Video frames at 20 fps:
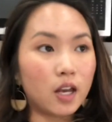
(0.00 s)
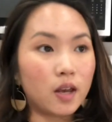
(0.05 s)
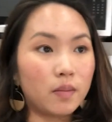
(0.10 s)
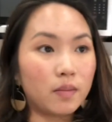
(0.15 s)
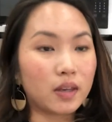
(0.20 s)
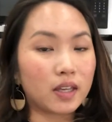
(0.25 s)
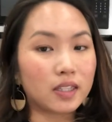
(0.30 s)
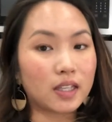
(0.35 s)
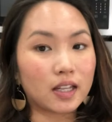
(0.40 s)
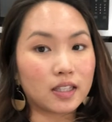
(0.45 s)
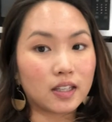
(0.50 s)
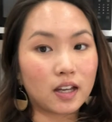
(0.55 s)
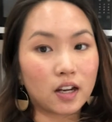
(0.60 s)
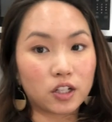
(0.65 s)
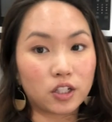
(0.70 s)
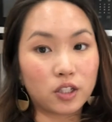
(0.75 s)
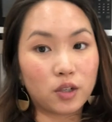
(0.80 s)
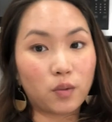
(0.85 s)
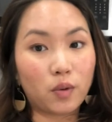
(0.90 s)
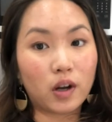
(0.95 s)
because that's
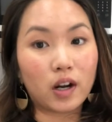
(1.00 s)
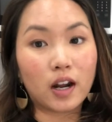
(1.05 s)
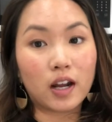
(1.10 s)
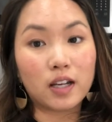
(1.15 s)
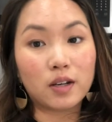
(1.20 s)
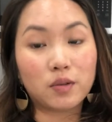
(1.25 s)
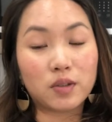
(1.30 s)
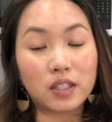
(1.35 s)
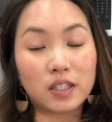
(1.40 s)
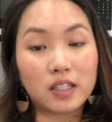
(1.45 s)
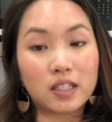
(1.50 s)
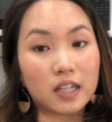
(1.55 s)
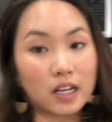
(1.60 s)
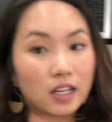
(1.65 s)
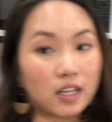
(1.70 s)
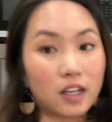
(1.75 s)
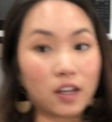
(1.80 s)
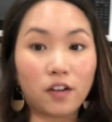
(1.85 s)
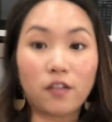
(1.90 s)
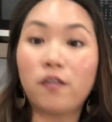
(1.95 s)
actually where I was
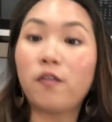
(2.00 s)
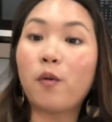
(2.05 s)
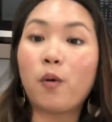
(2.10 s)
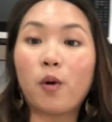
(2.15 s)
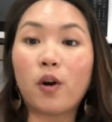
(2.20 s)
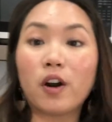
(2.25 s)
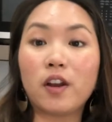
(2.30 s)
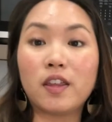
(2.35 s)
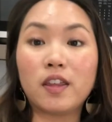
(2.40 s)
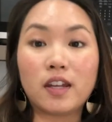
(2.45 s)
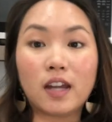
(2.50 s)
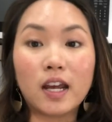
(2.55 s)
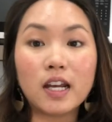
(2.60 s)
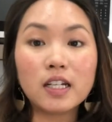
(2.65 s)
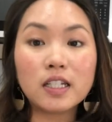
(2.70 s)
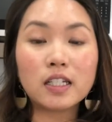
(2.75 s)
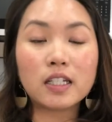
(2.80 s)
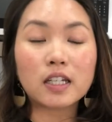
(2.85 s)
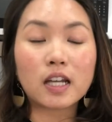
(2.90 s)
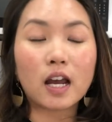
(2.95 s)
staying for the
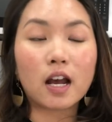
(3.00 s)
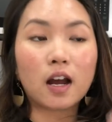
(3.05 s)
night.